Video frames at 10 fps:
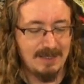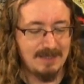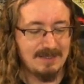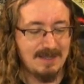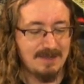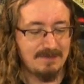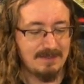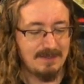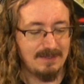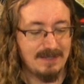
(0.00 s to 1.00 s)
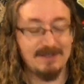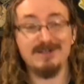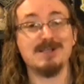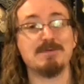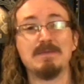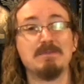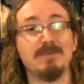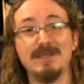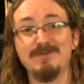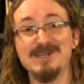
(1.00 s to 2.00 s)
Uh, now, a lot of you guys probably
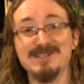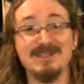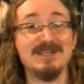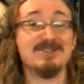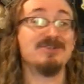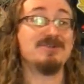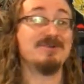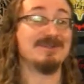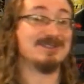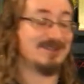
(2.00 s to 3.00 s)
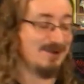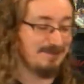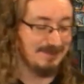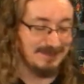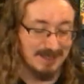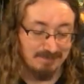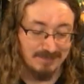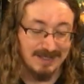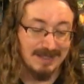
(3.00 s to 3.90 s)
played Wasteland two, at least I hope you did.